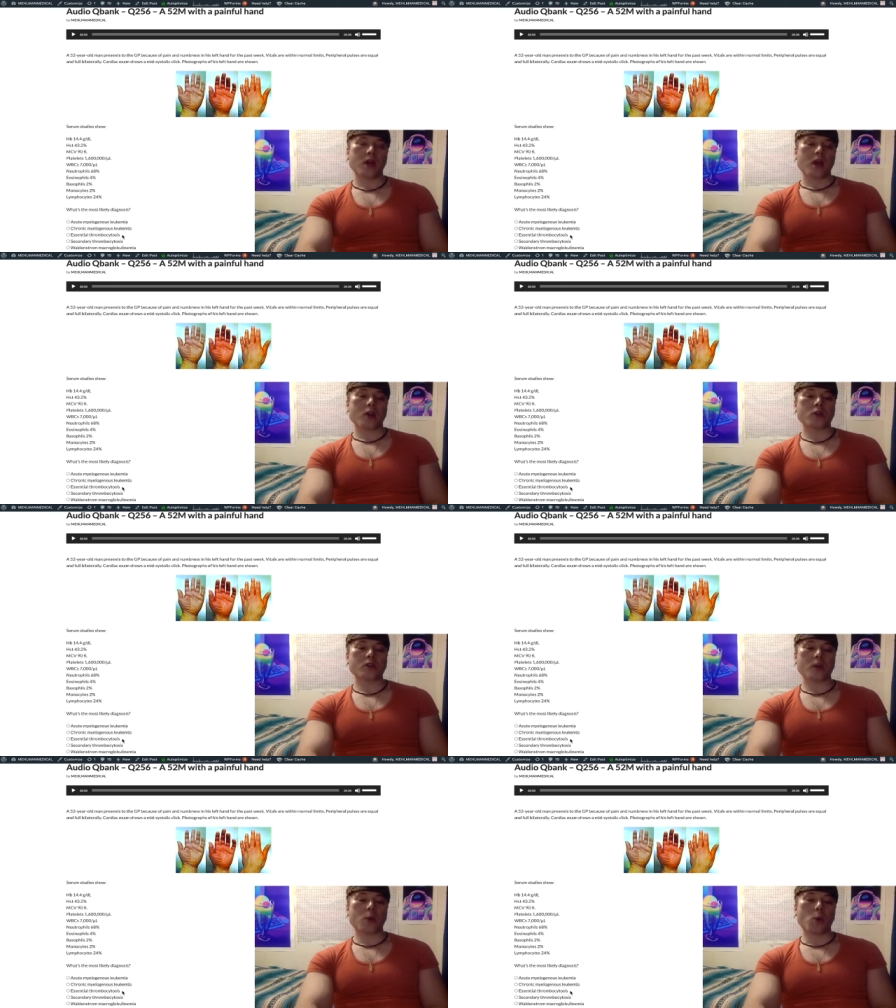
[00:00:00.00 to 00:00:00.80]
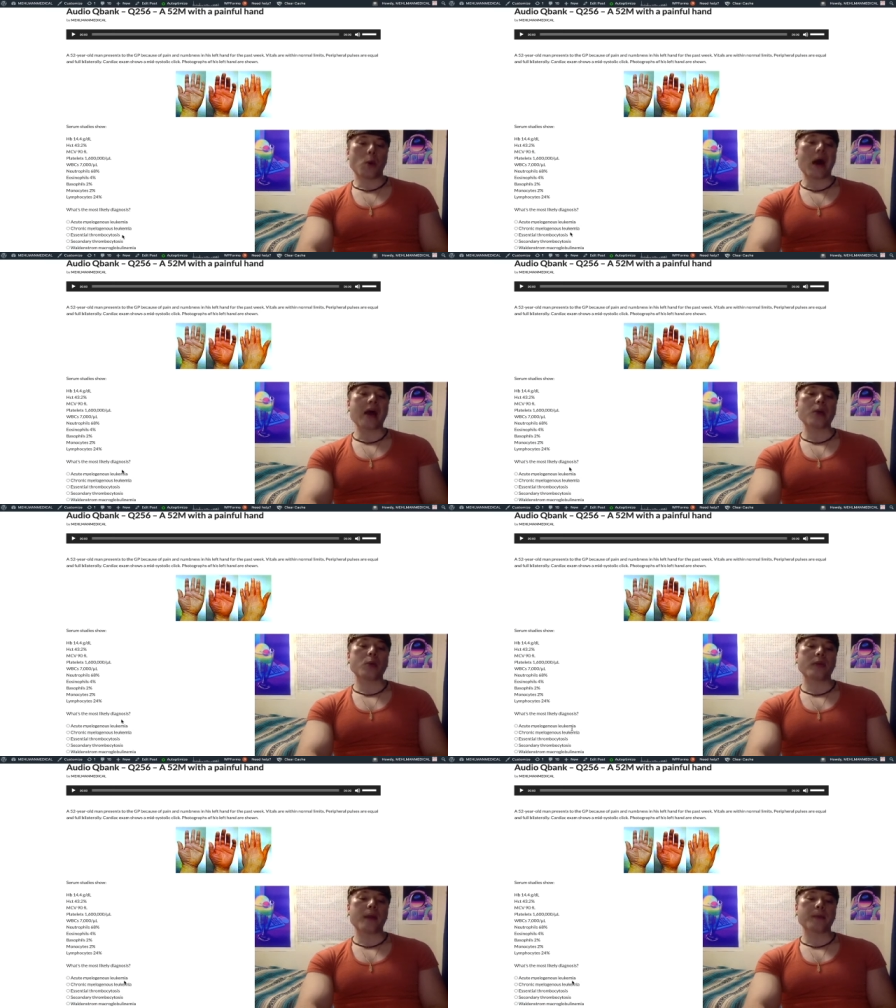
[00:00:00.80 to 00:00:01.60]
And you say, well, why
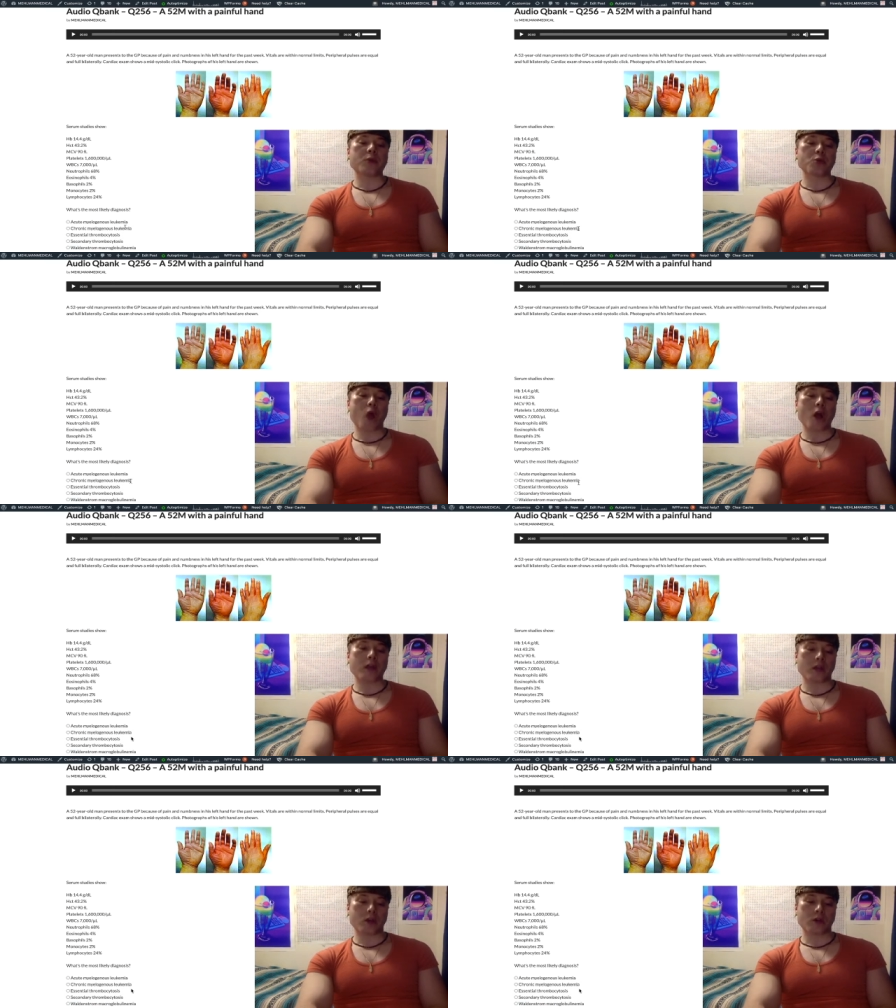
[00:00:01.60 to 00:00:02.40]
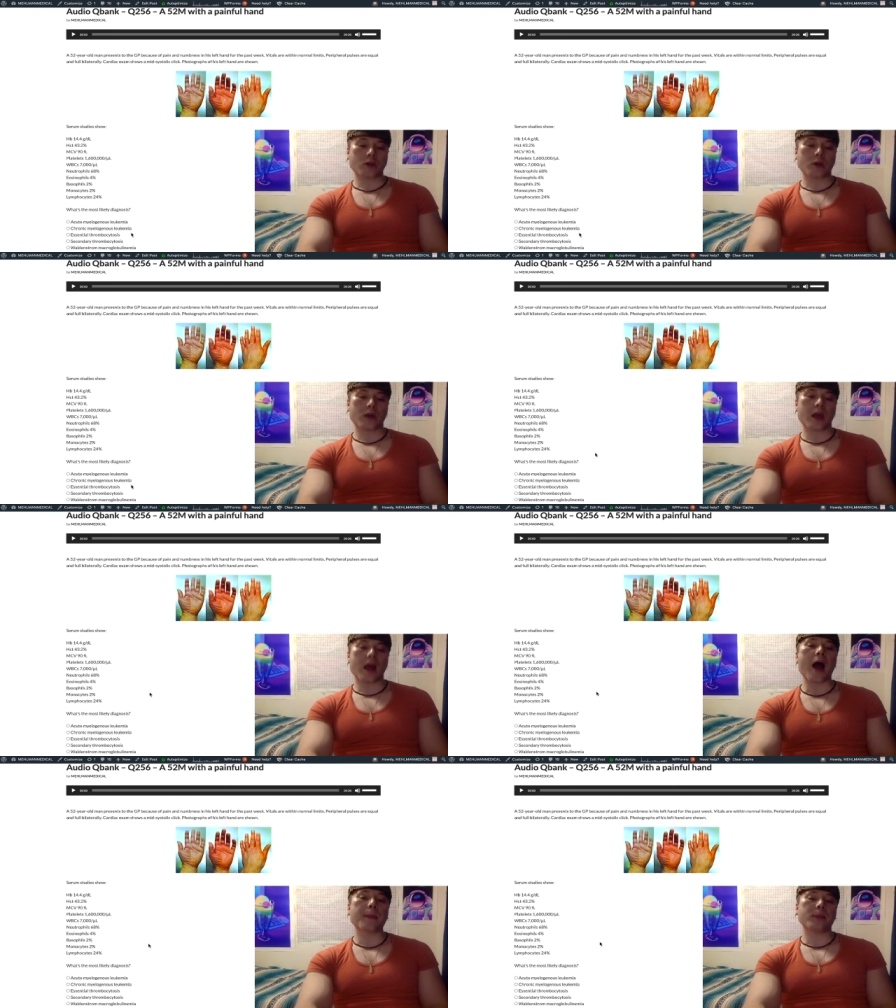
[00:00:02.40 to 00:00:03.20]
would that be wrong here? Okay,
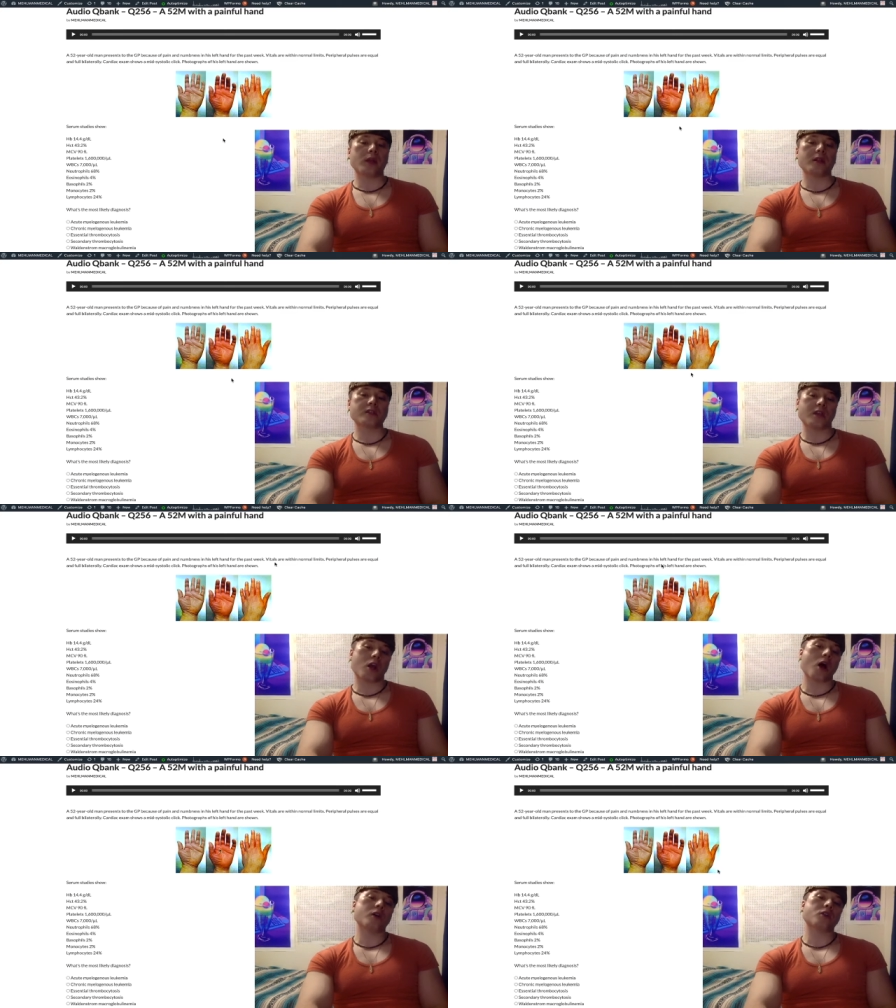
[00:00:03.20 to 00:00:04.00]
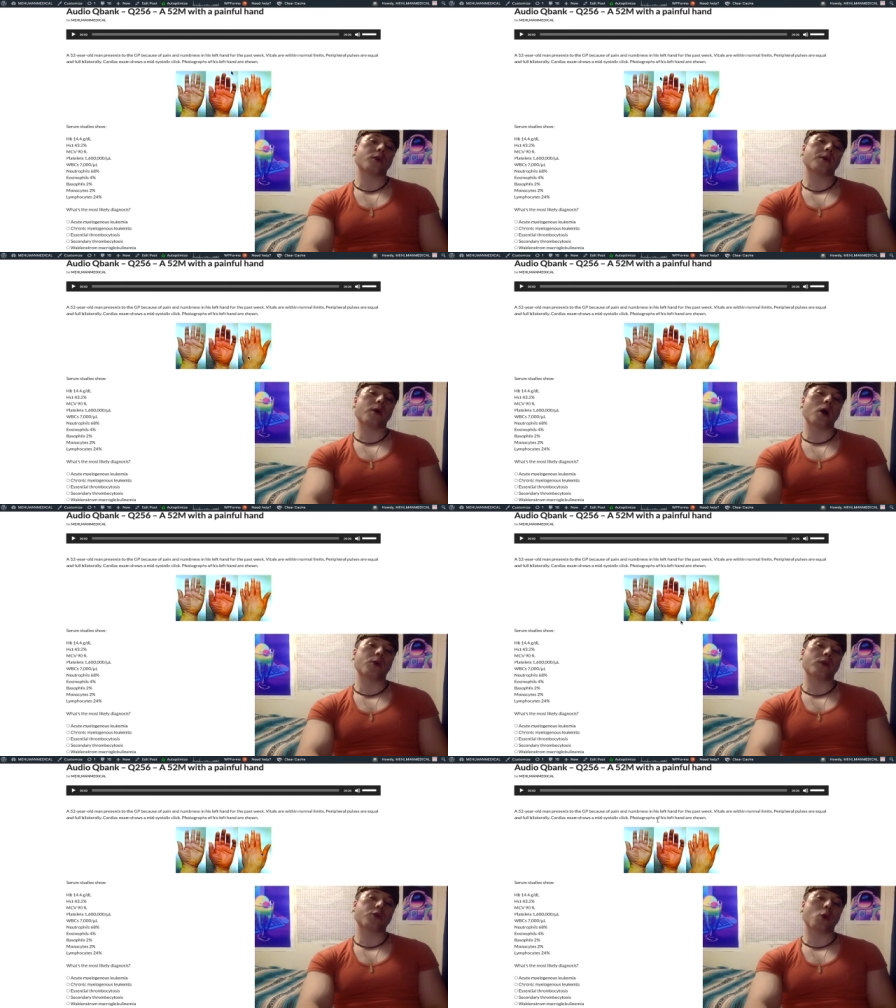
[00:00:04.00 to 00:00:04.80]
high platelets can cause
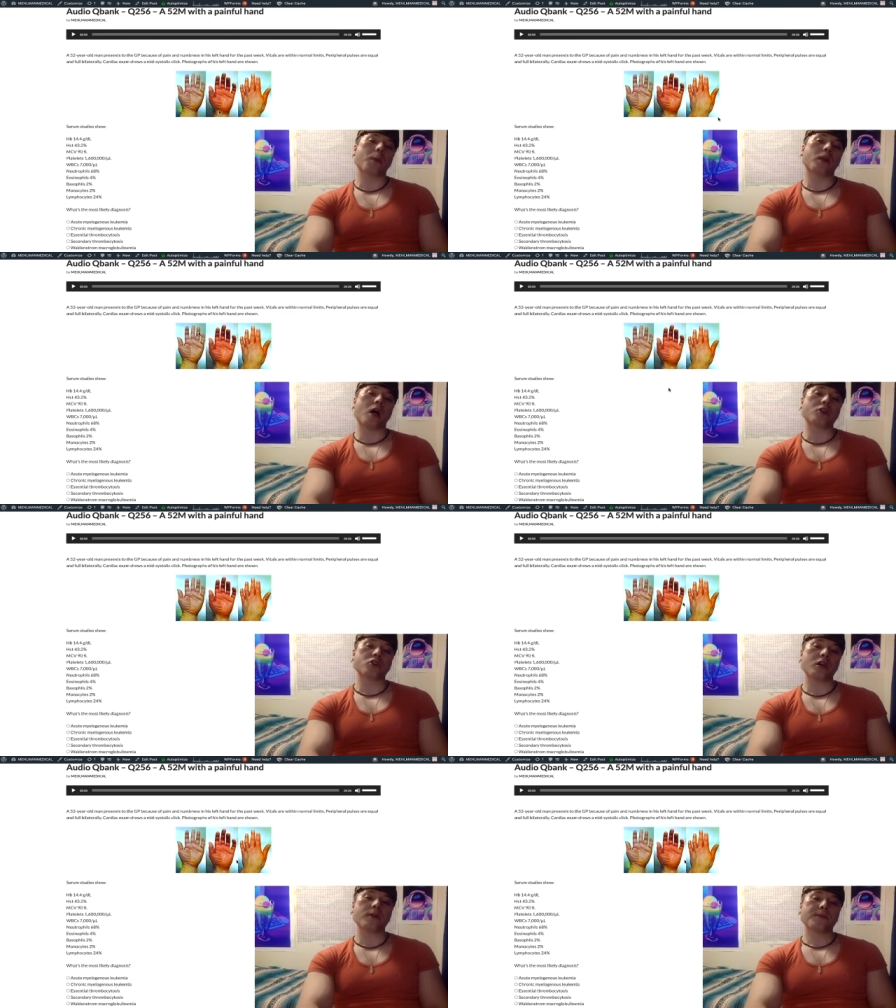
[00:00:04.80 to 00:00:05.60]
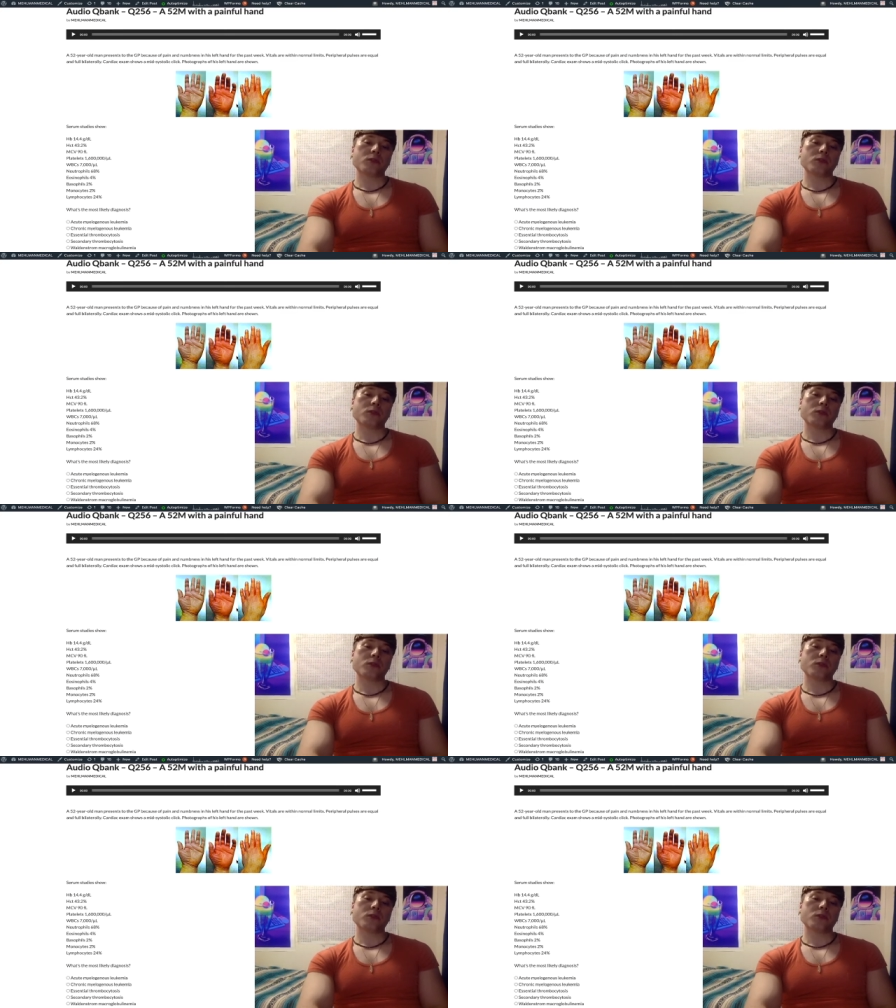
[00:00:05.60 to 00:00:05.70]
erythromelalgia.